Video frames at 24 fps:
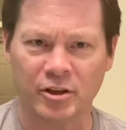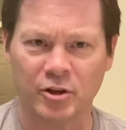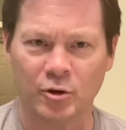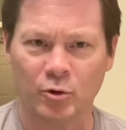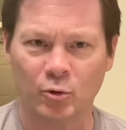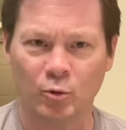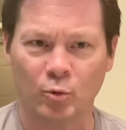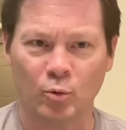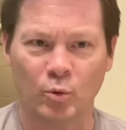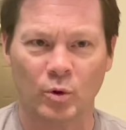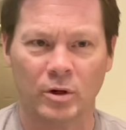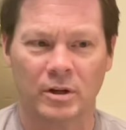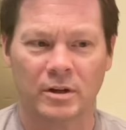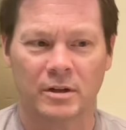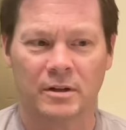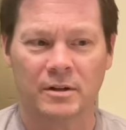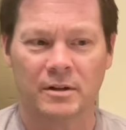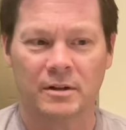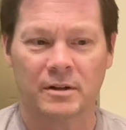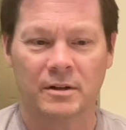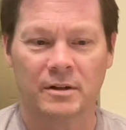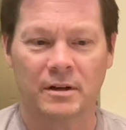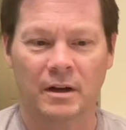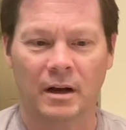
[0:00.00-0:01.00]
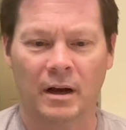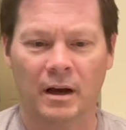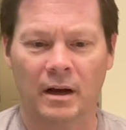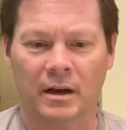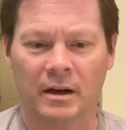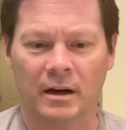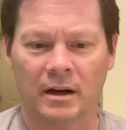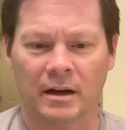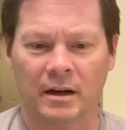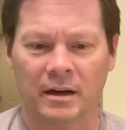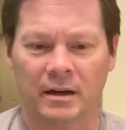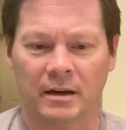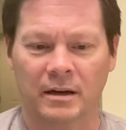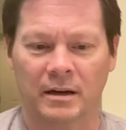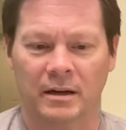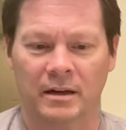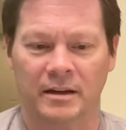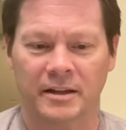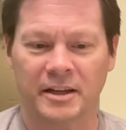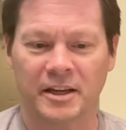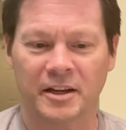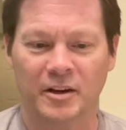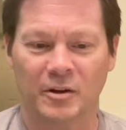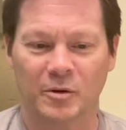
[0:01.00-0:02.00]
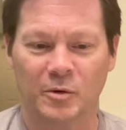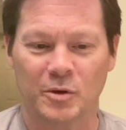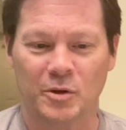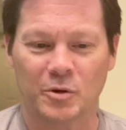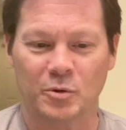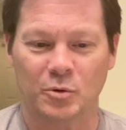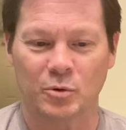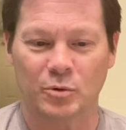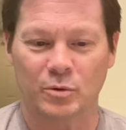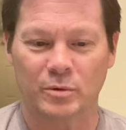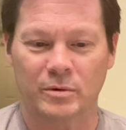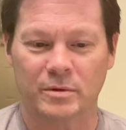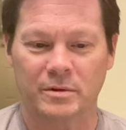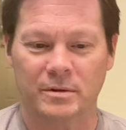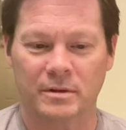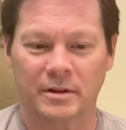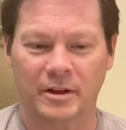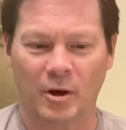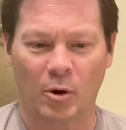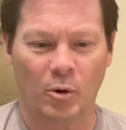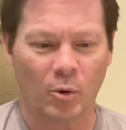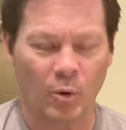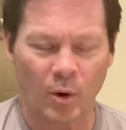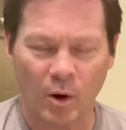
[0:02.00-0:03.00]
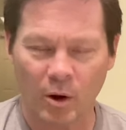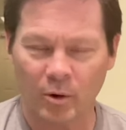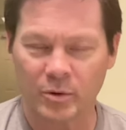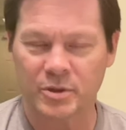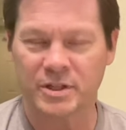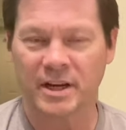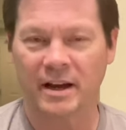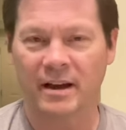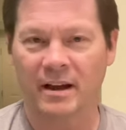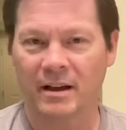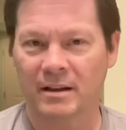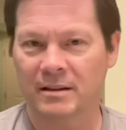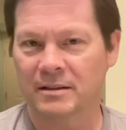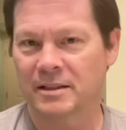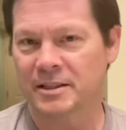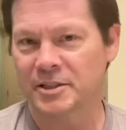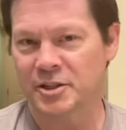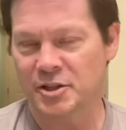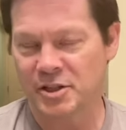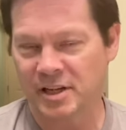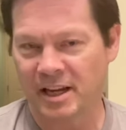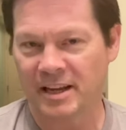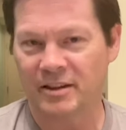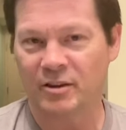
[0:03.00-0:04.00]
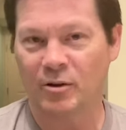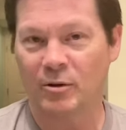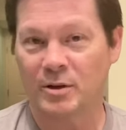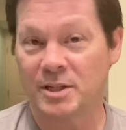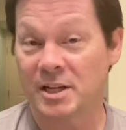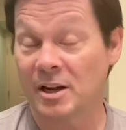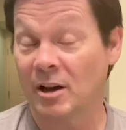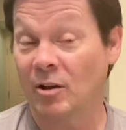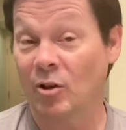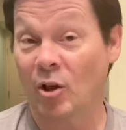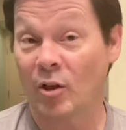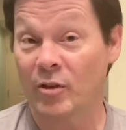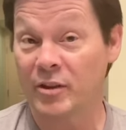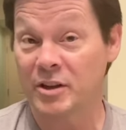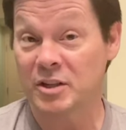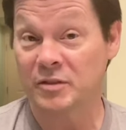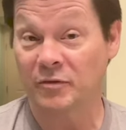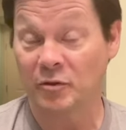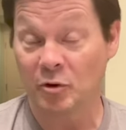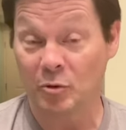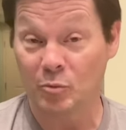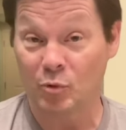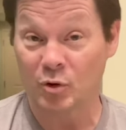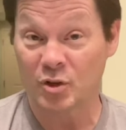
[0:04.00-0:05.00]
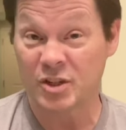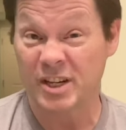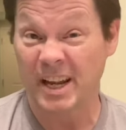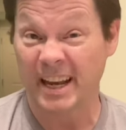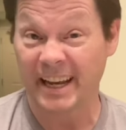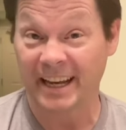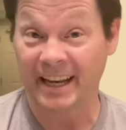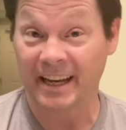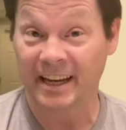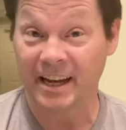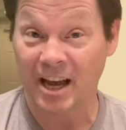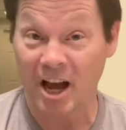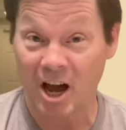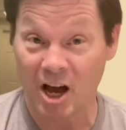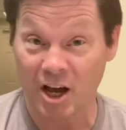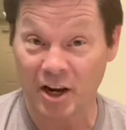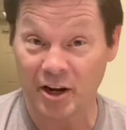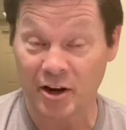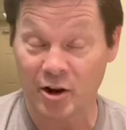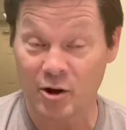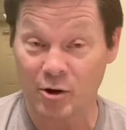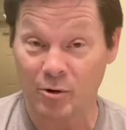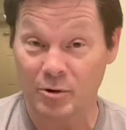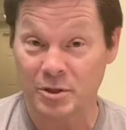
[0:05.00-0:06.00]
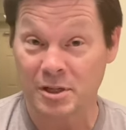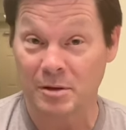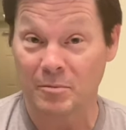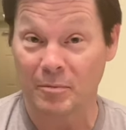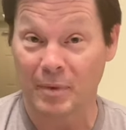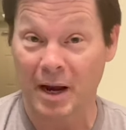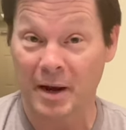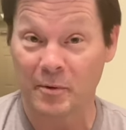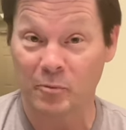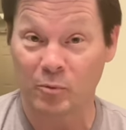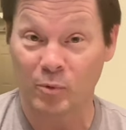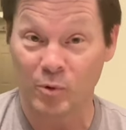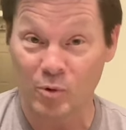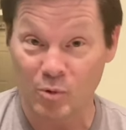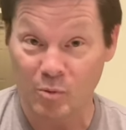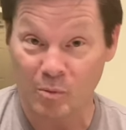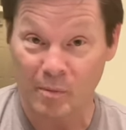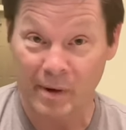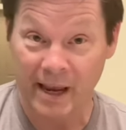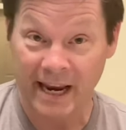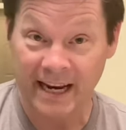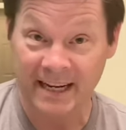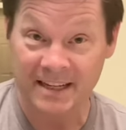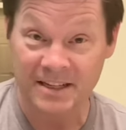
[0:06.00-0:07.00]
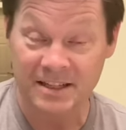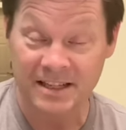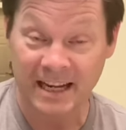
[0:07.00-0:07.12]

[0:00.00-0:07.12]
You, uh, you know, you go to a hotel and you stay in the hotel. On this film, we're staying in condos, and my roommate is